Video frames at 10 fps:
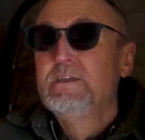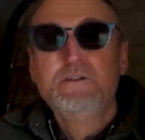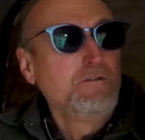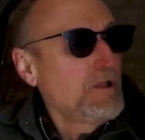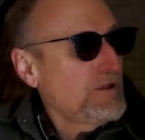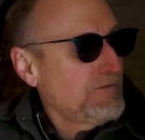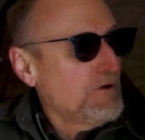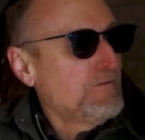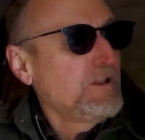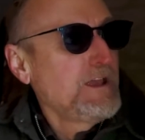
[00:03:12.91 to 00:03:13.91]
You know, a lot of the
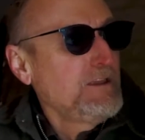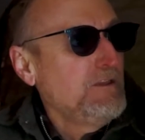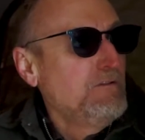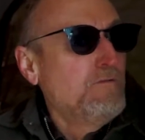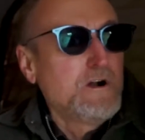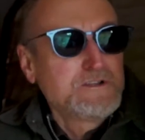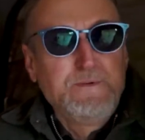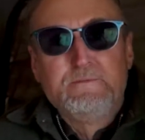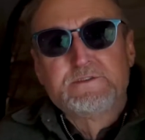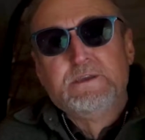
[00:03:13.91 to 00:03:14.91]
overlanding you watch
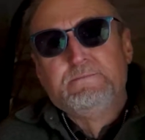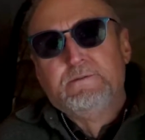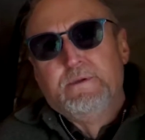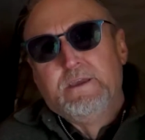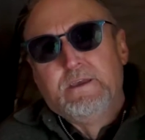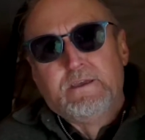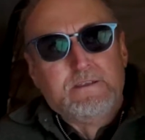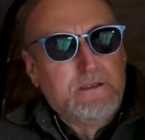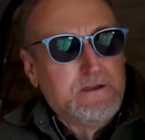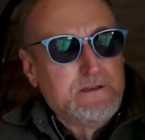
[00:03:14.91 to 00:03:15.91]
people seem to be
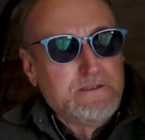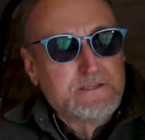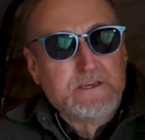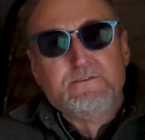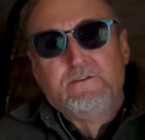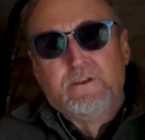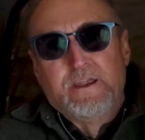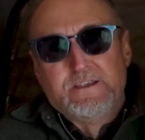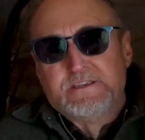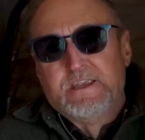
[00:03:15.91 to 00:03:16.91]
in uh, southern
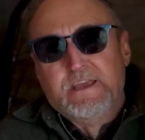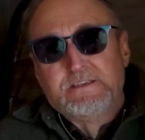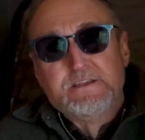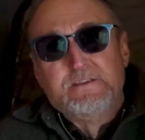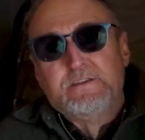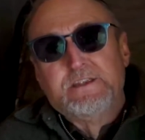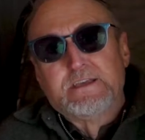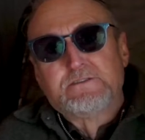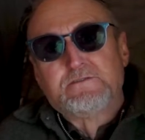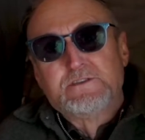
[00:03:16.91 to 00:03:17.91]
United States and in the
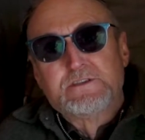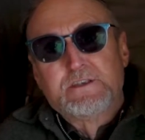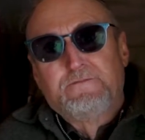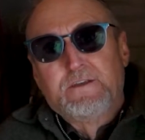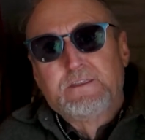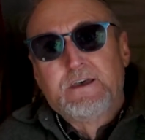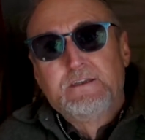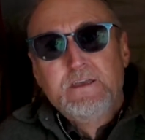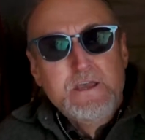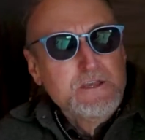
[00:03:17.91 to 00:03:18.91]
deserts and stuff like that.